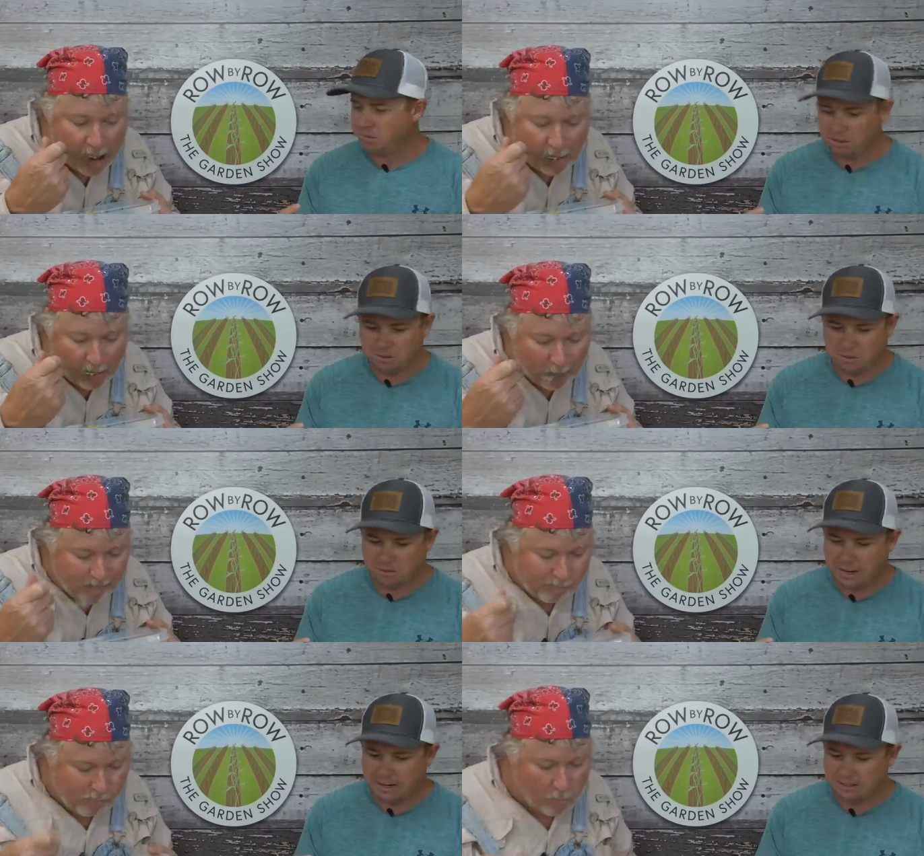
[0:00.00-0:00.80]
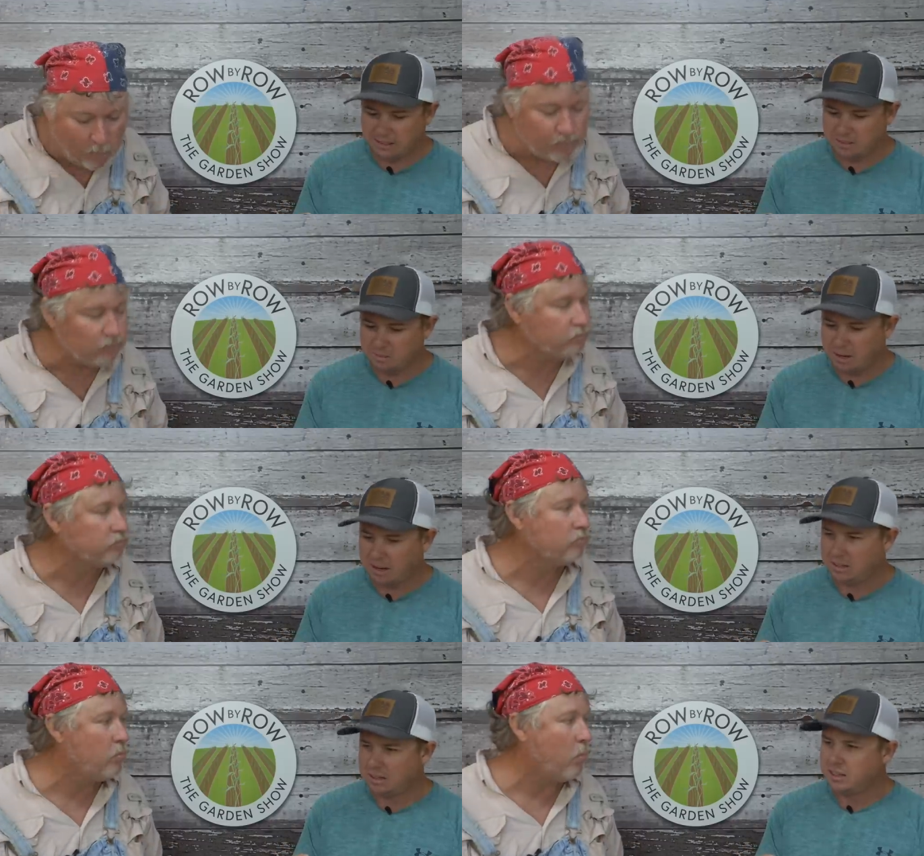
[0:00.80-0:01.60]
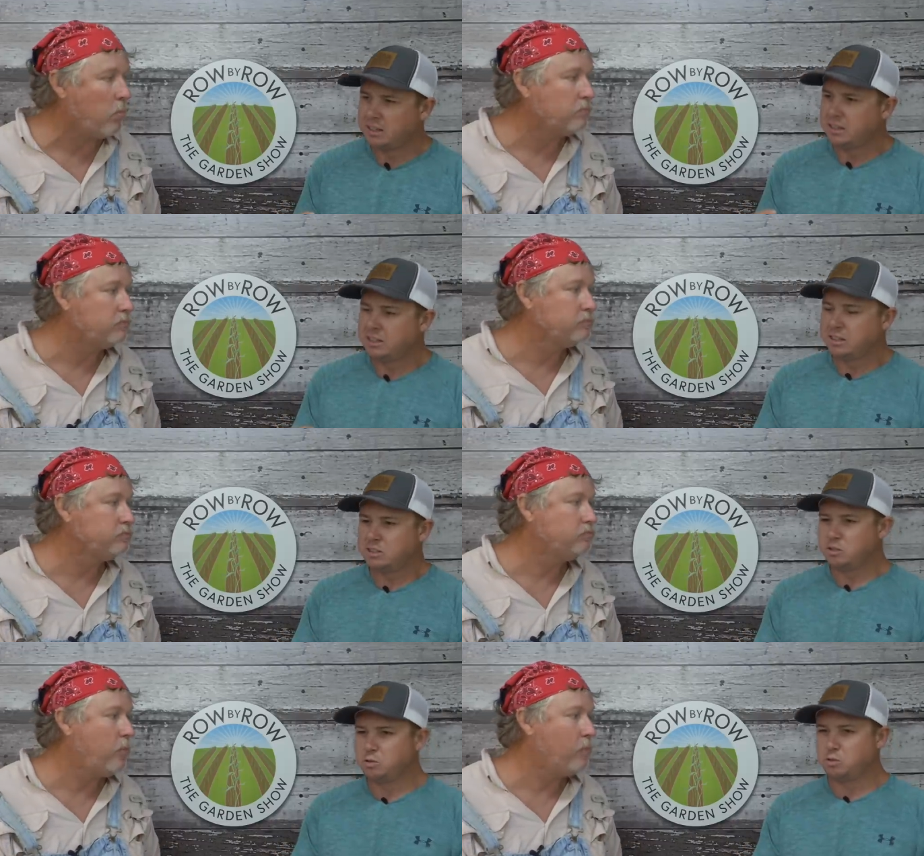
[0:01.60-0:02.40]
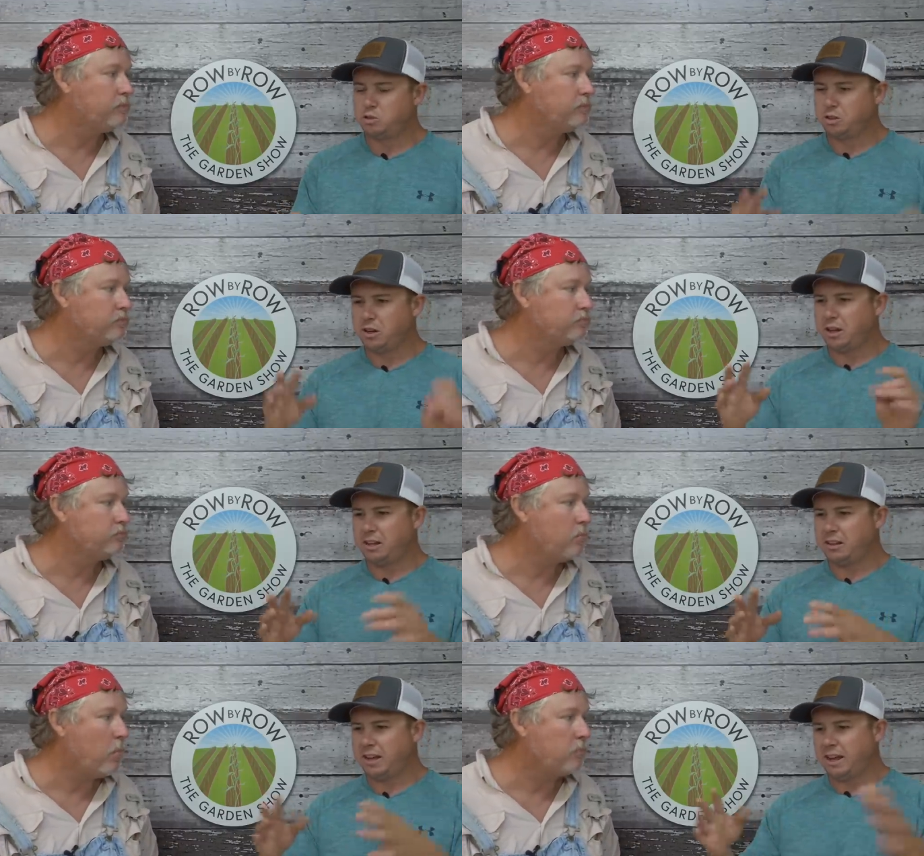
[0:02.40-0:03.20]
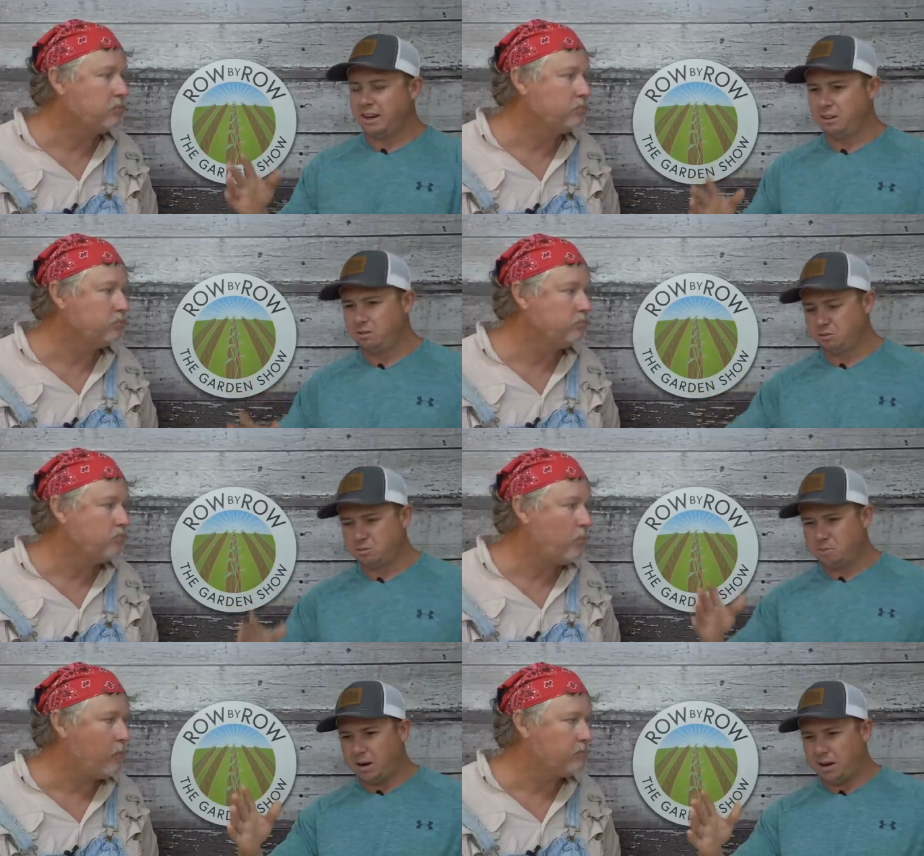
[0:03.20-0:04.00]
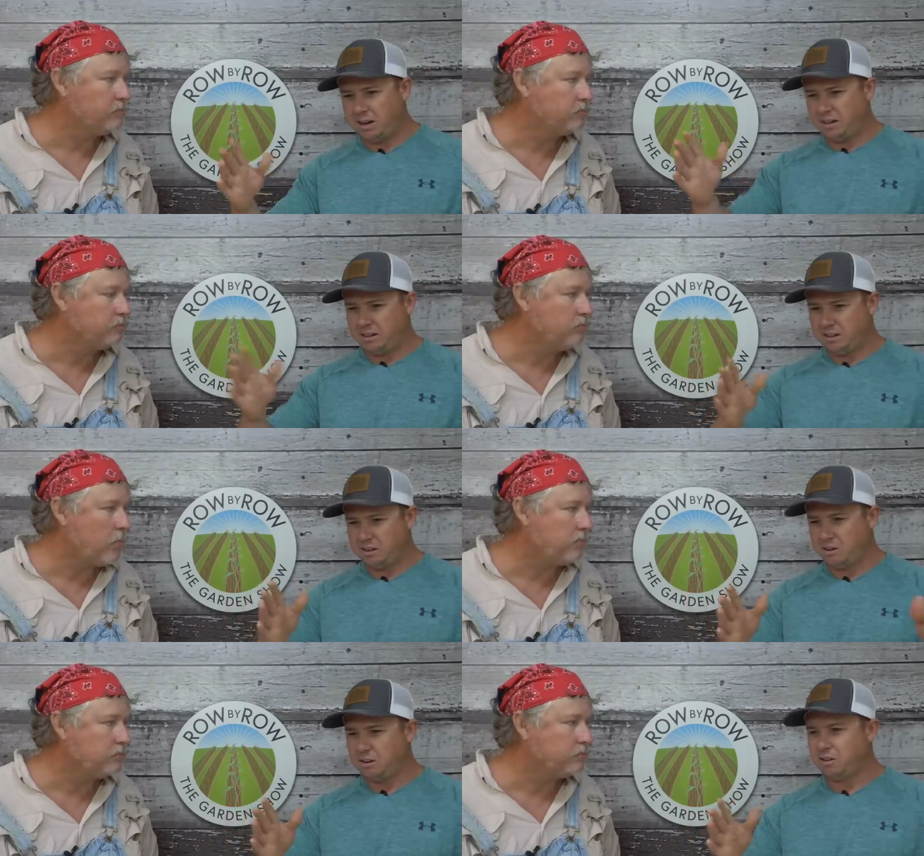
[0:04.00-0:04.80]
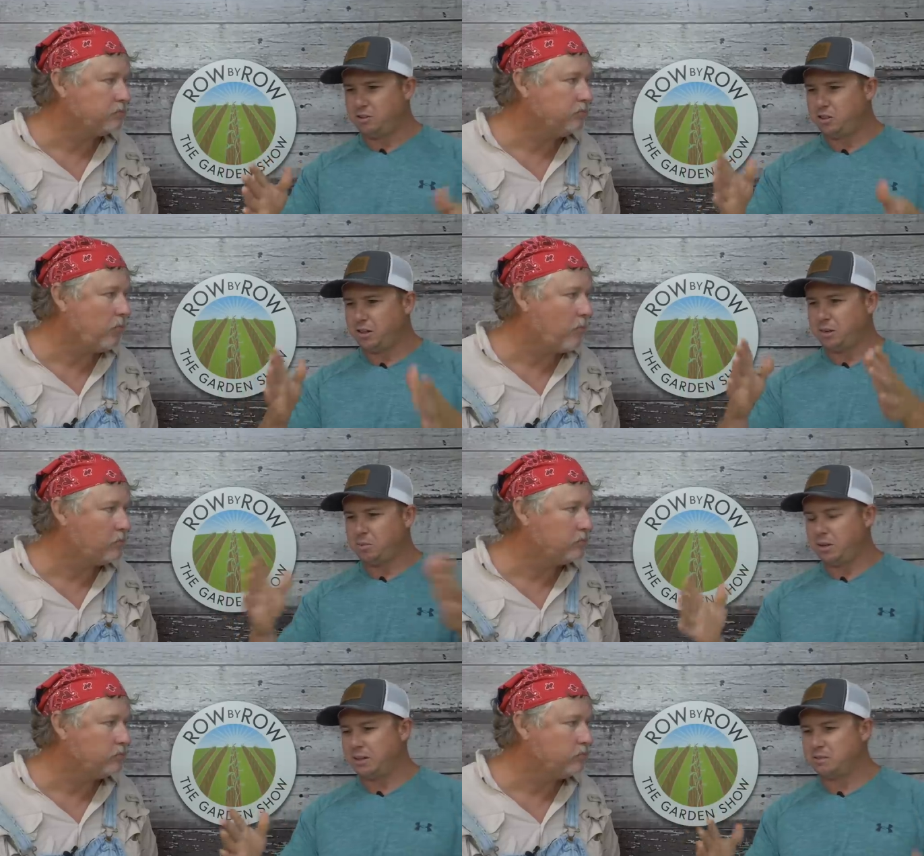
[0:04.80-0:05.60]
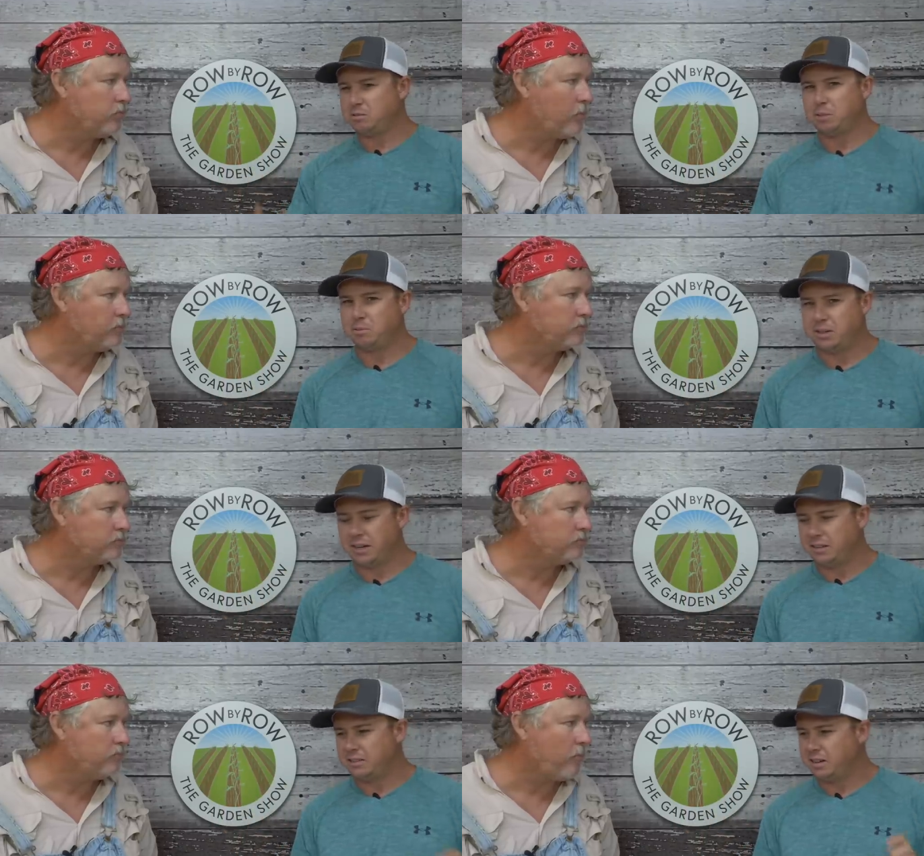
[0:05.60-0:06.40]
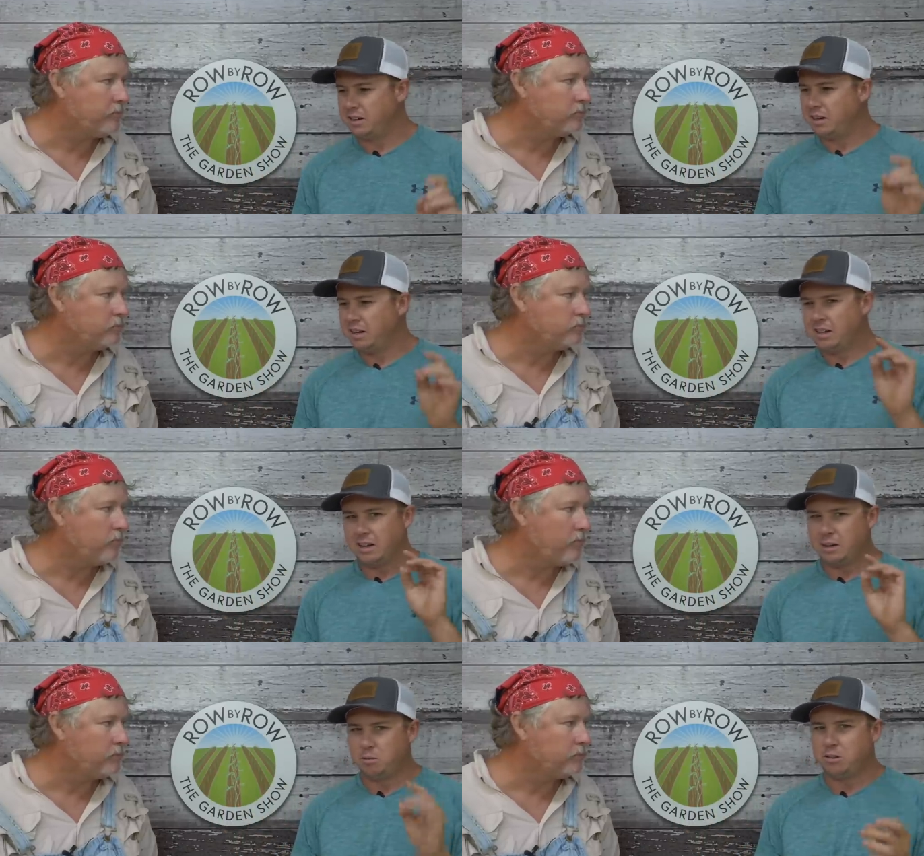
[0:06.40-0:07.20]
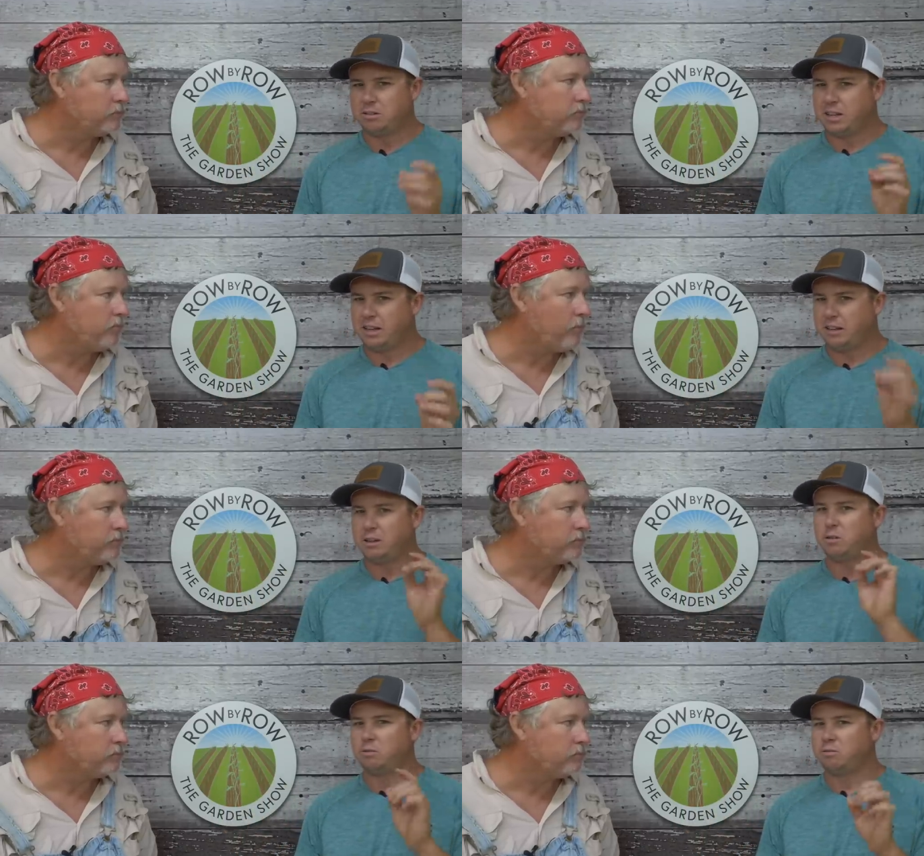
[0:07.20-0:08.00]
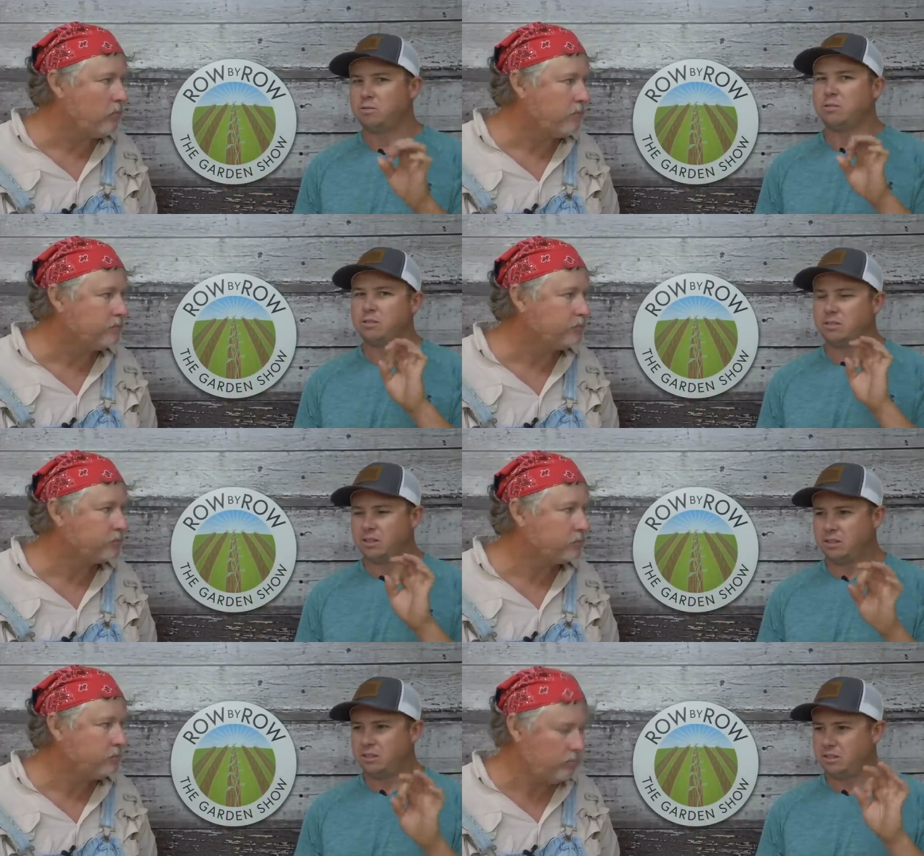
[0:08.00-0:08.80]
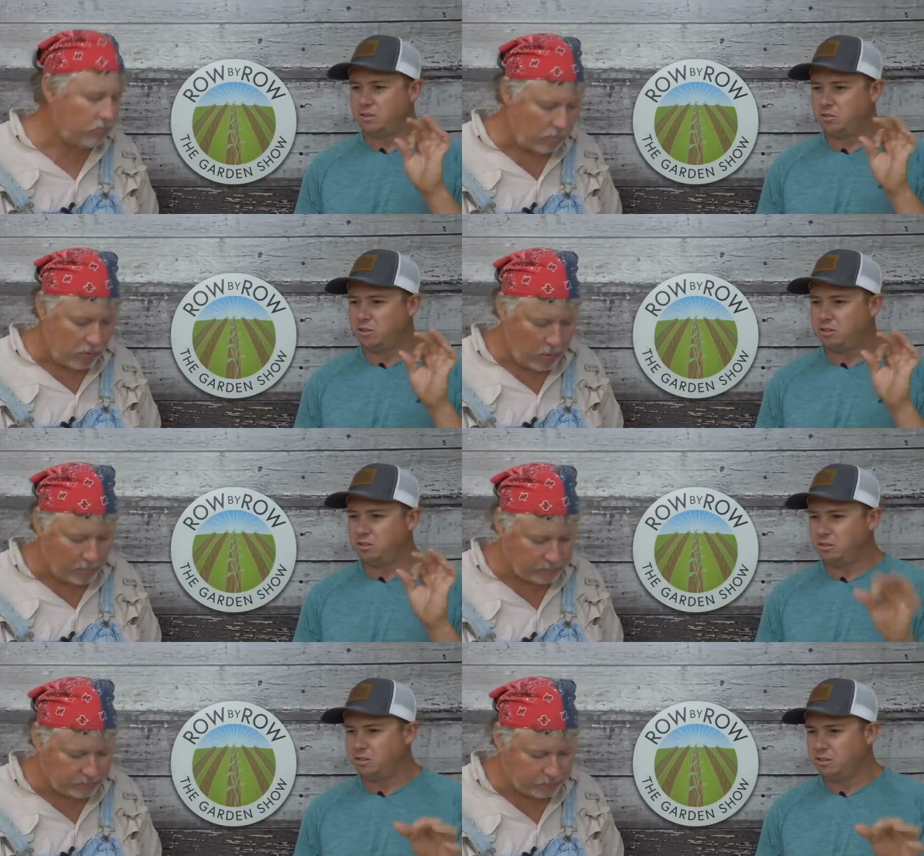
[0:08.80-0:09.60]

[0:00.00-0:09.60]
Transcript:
Speaker 1: Row group asking about should they they had a little spot in their garden should they plant sweet potatoes there. I will tell you don't if you